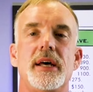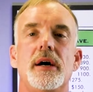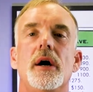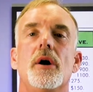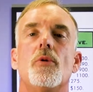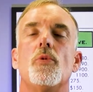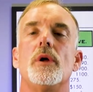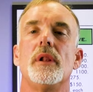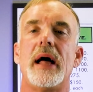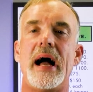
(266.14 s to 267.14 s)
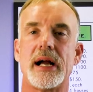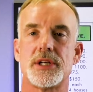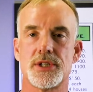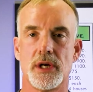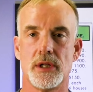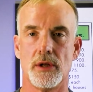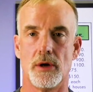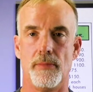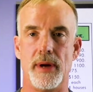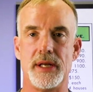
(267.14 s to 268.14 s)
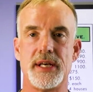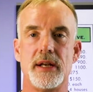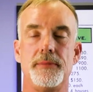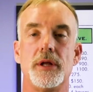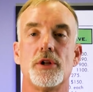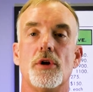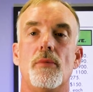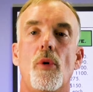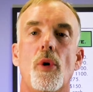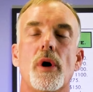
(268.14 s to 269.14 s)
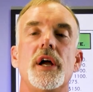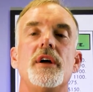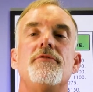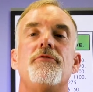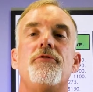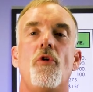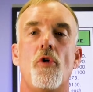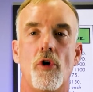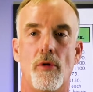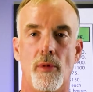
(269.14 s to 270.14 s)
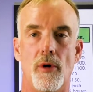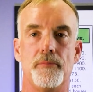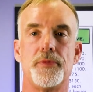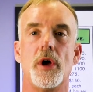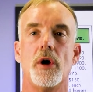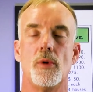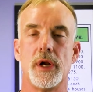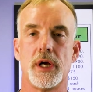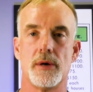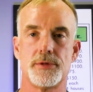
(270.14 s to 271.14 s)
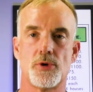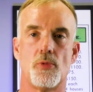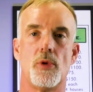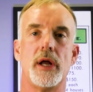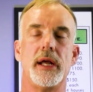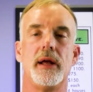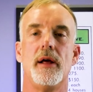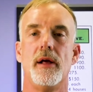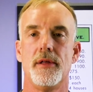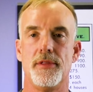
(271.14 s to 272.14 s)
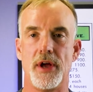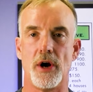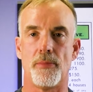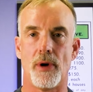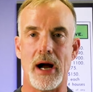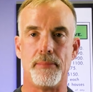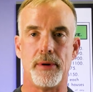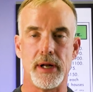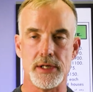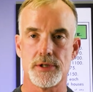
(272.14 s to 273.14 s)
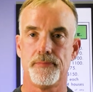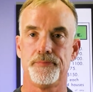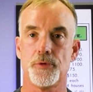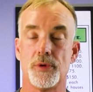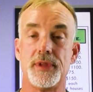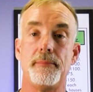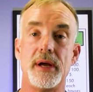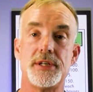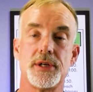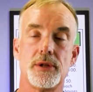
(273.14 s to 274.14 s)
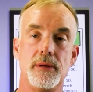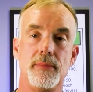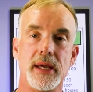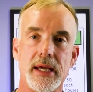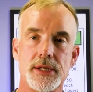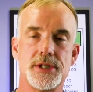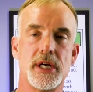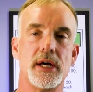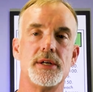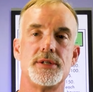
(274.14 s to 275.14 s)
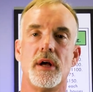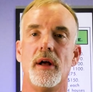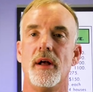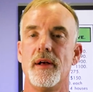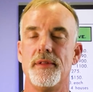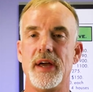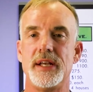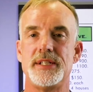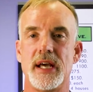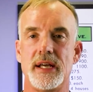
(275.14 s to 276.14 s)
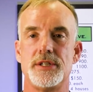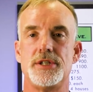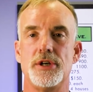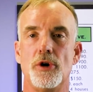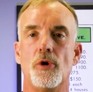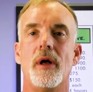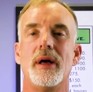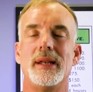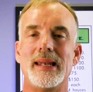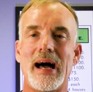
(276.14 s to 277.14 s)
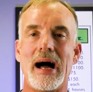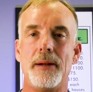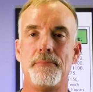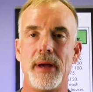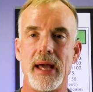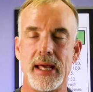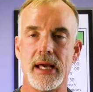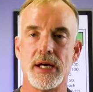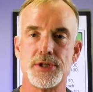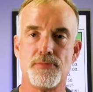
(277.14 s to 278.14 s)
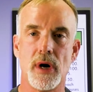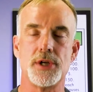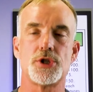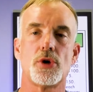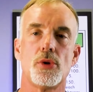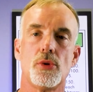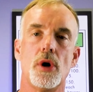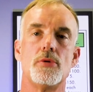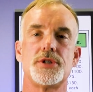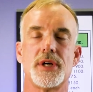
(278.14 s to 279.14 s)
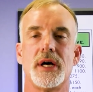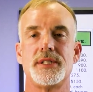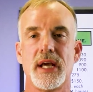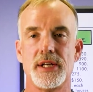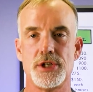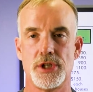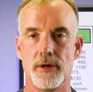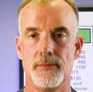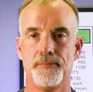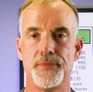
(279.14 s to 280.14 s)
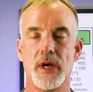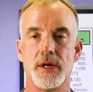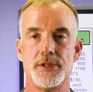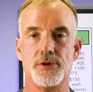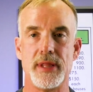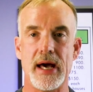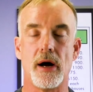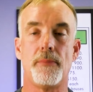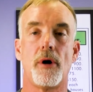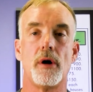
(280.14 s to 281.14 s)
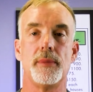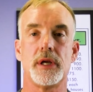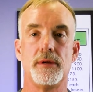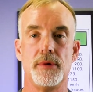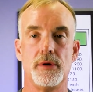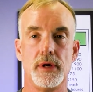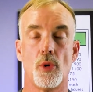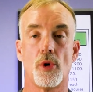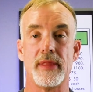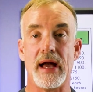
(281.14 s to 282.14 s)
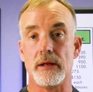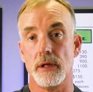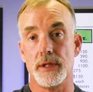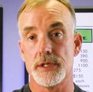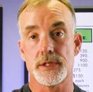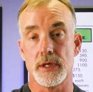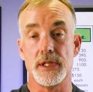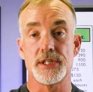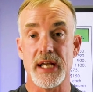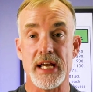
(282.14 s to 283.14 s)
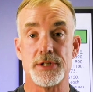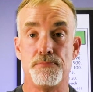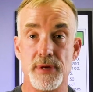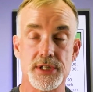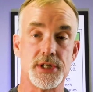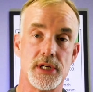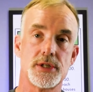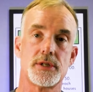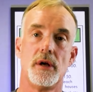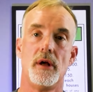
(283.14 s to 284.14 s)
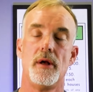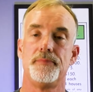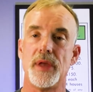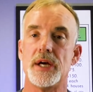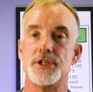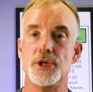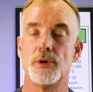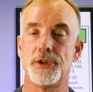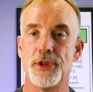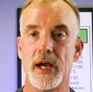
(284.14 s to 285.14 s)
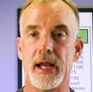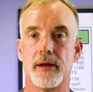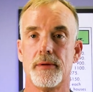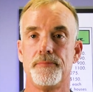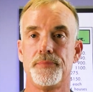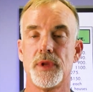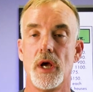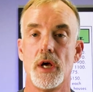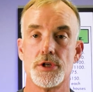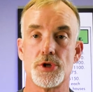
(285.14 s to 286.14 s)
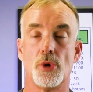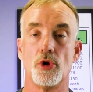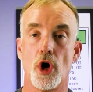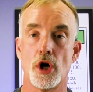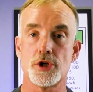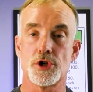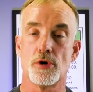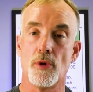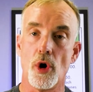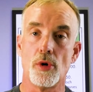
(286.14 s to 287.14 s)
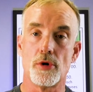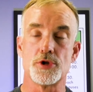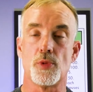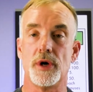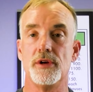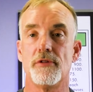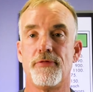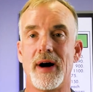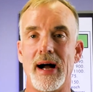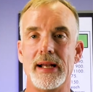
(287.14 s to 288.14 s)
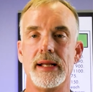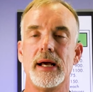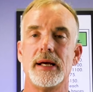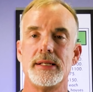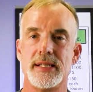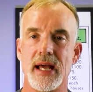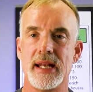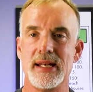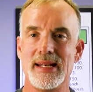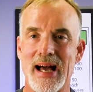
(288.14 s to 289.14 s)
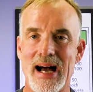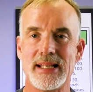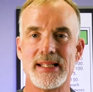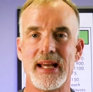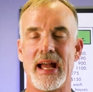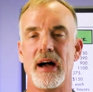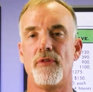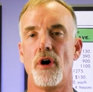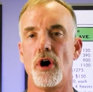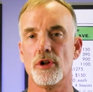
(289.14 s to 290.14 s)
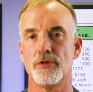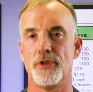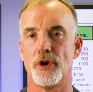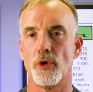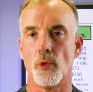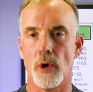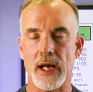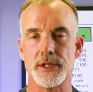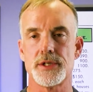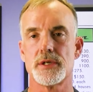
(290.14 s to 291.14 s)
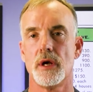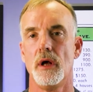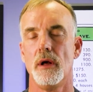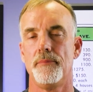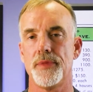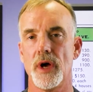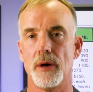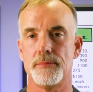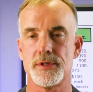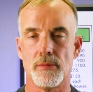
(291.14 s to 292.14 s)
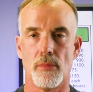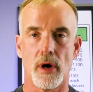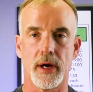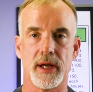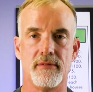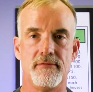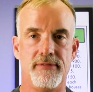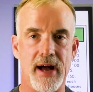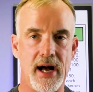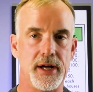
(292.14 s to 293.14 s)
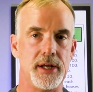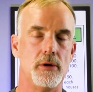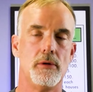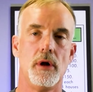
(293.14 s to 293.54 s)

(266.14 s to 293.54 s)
to relax a little bit, tend to be a little more informal when it comes to running their properties. What that basically means is they tend to not pay as much close attention to that apartment community or that, in this case, business, as you would think. So long-term owners, what you'll find, tend not to have all of their rents up to market value.